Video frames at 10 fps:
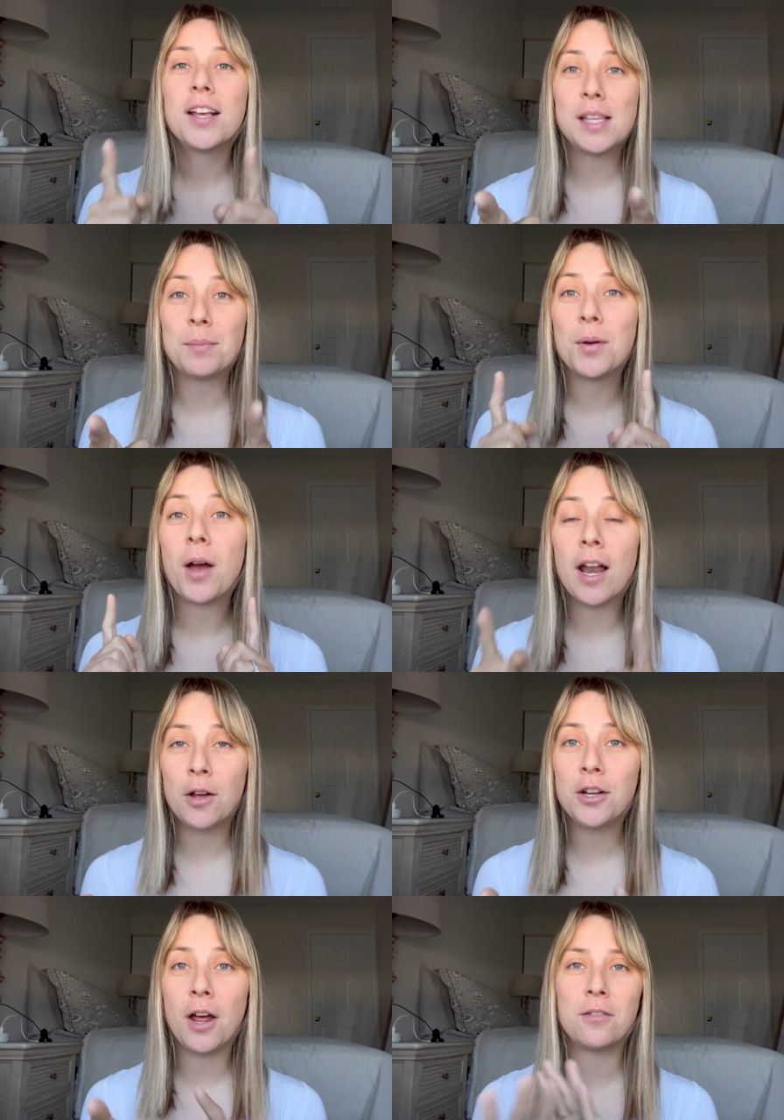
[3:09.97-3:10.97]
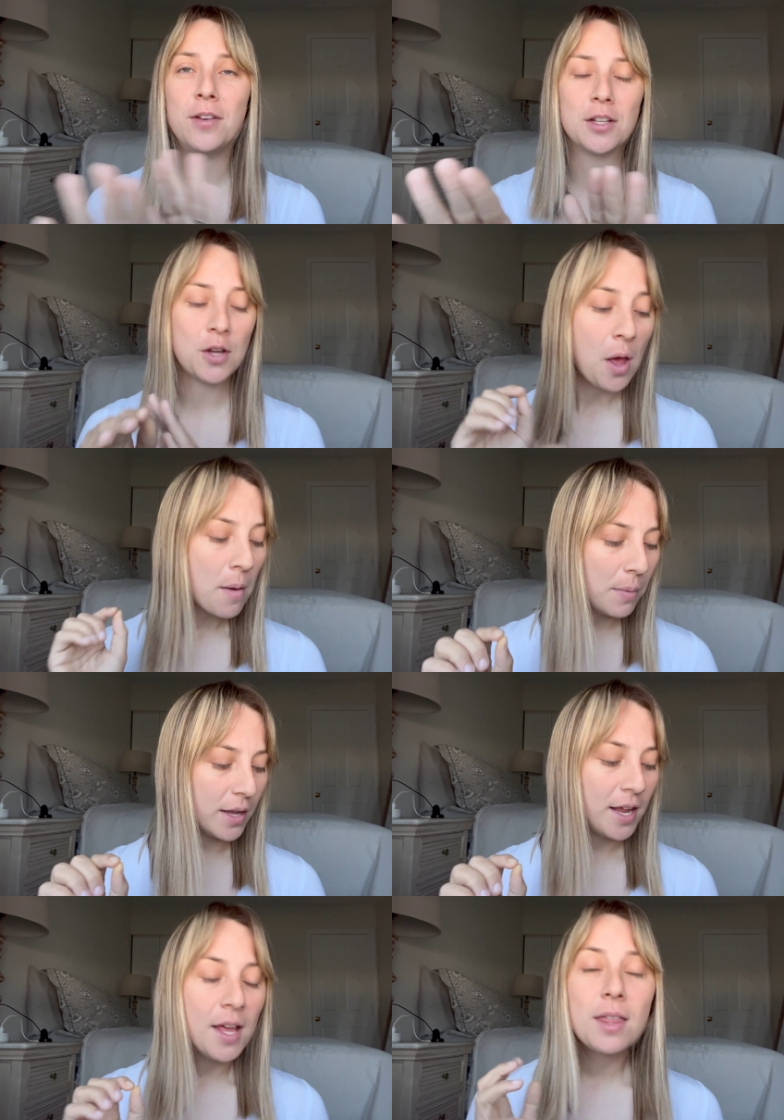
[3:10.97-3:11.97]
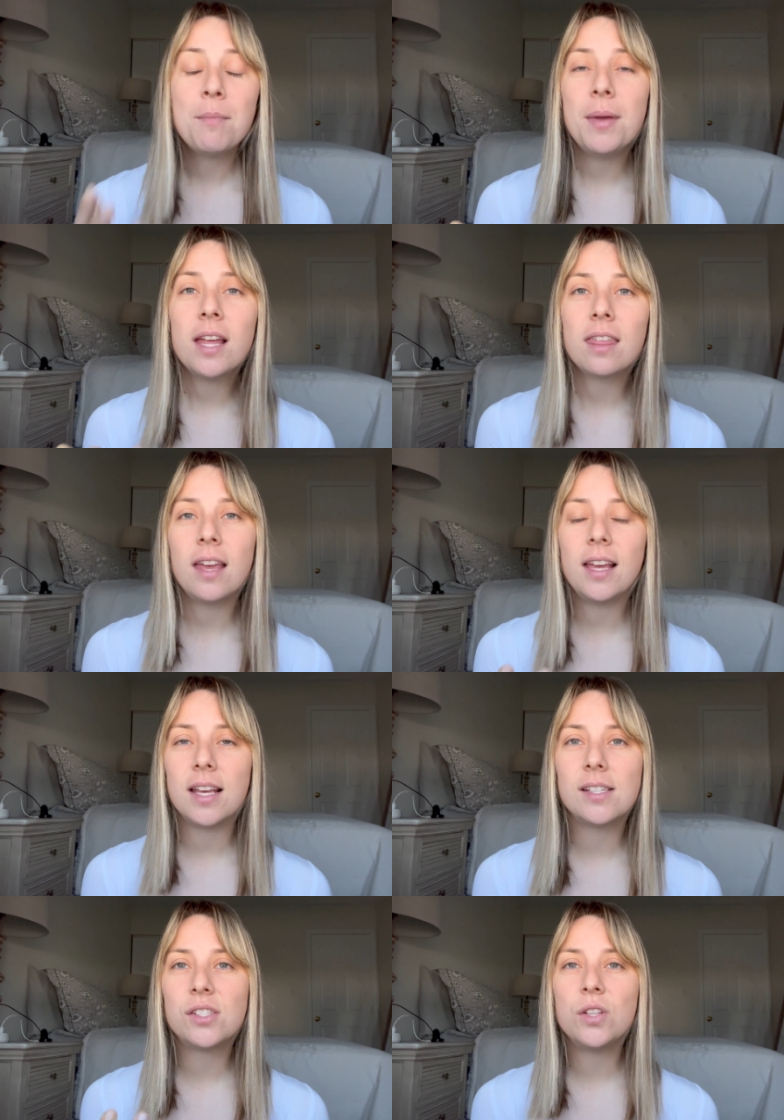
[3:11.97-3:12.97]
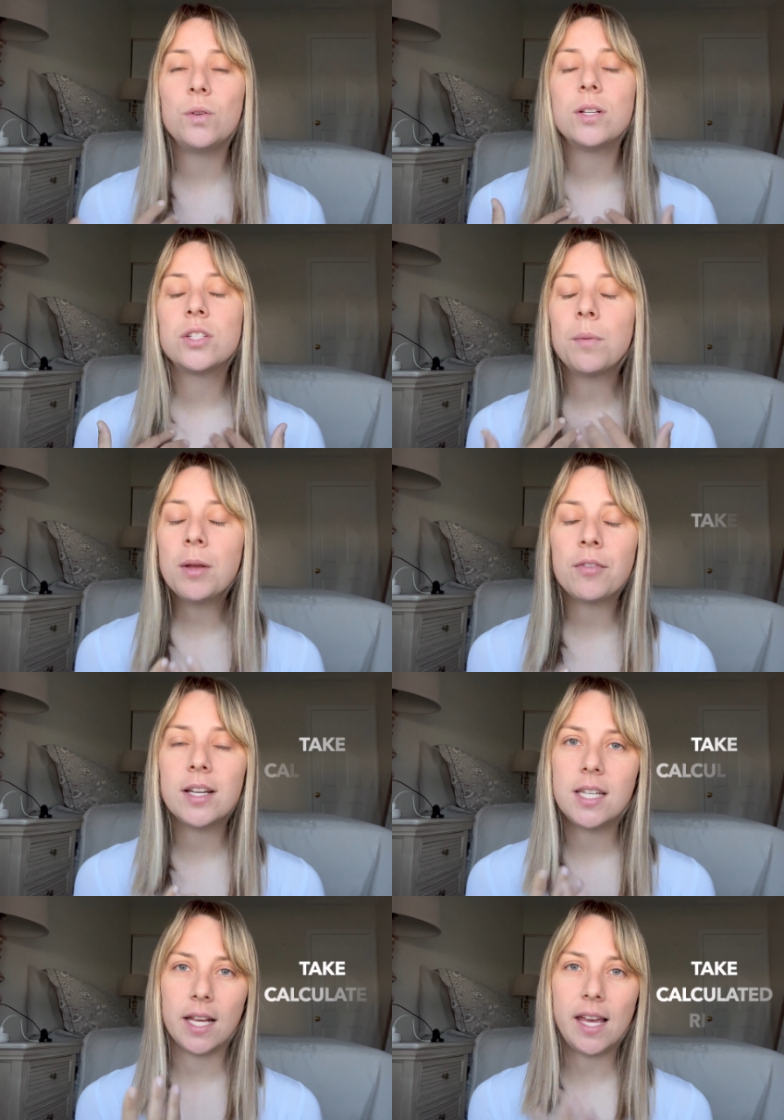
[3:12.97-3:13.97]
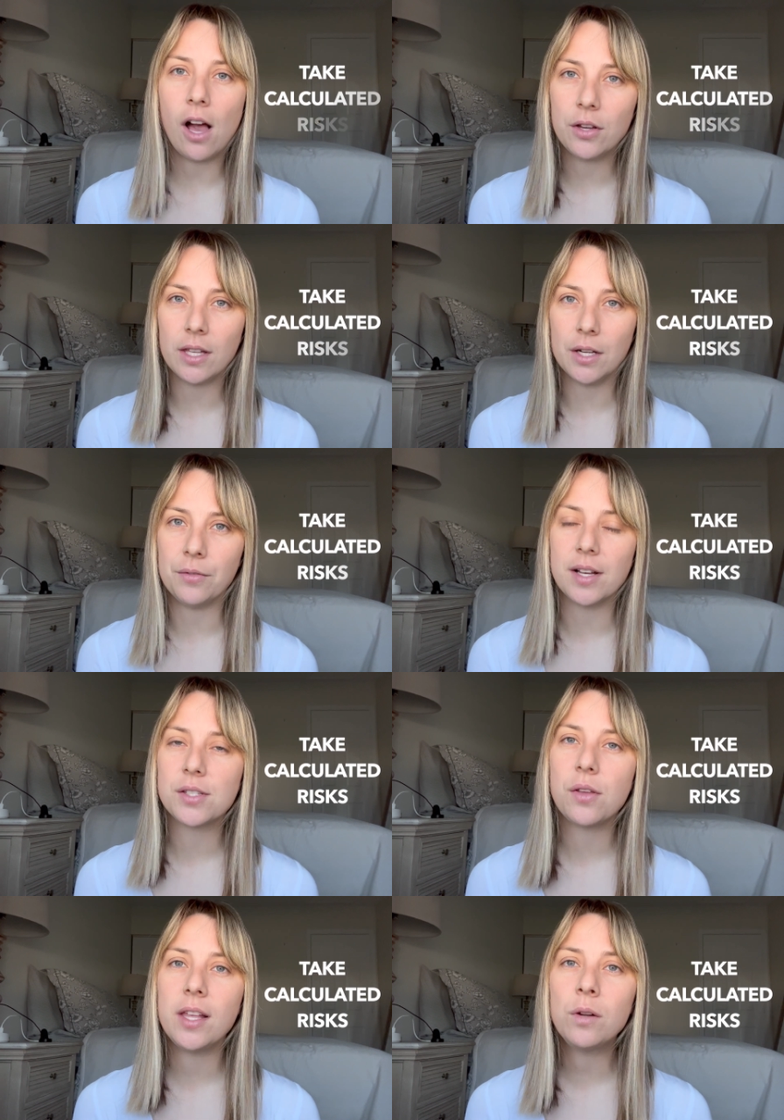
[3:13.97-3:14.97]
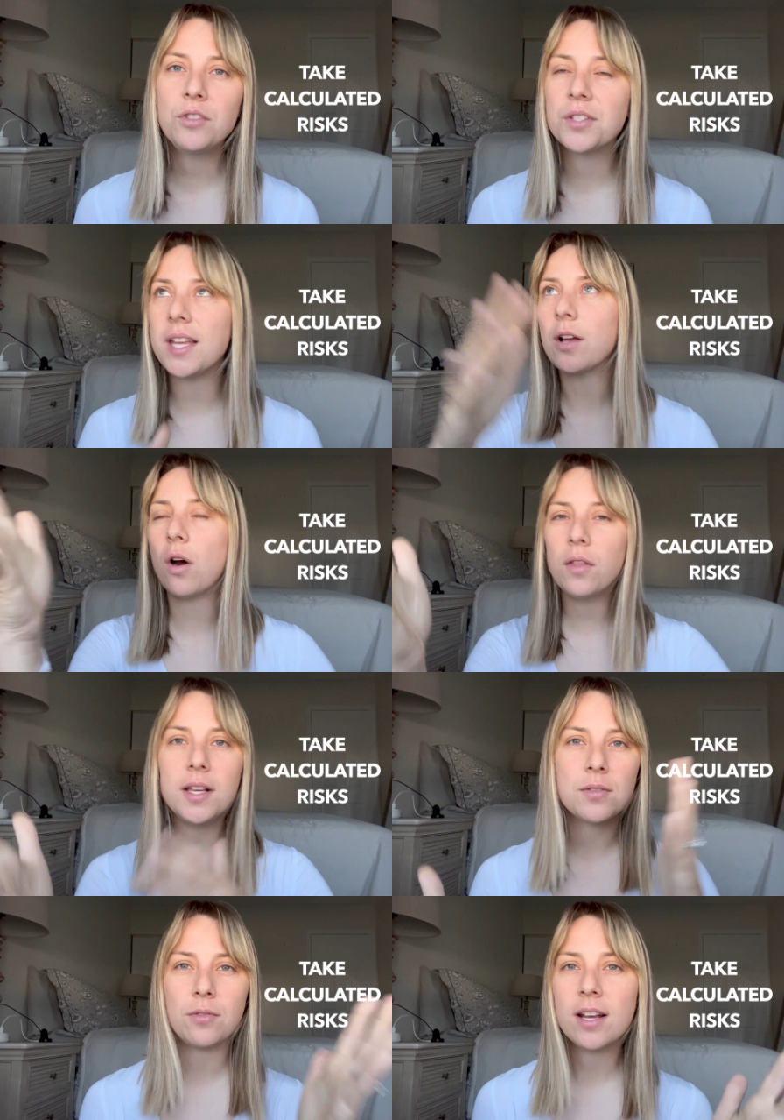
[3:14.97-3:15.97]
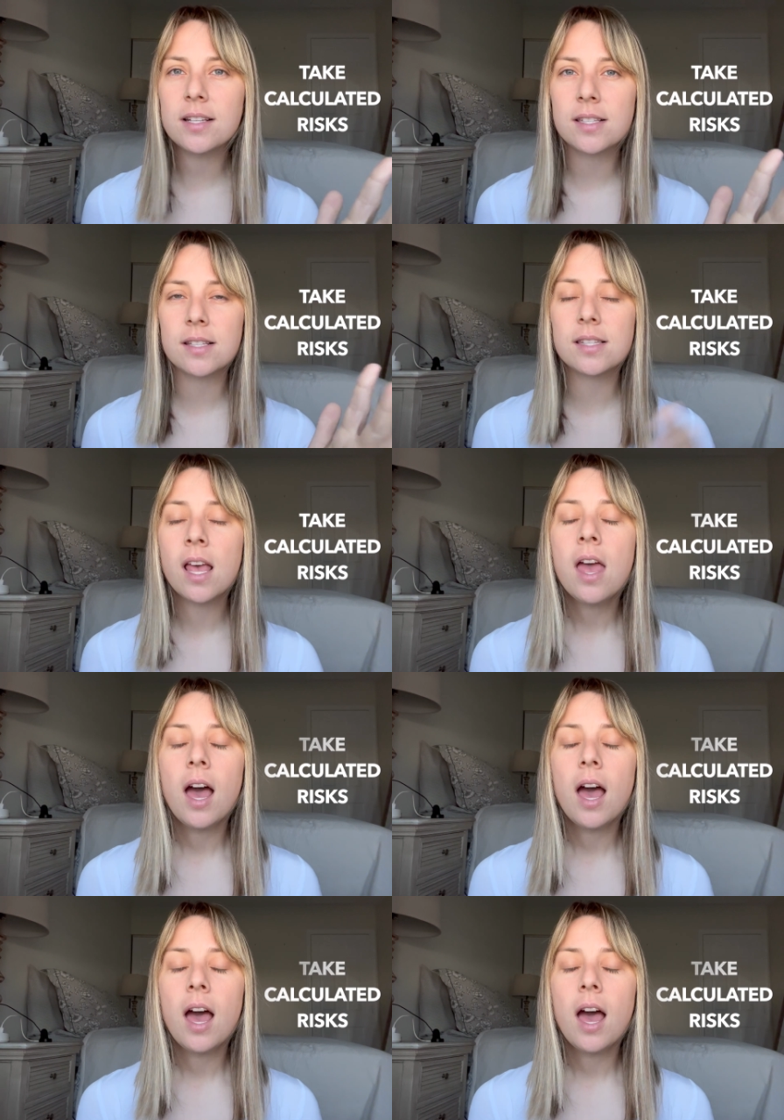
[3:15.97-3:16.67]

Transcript: except I know you're not a fish, but the big thing is to don't be afraid to take calculated risks. So they don't just take all these risks.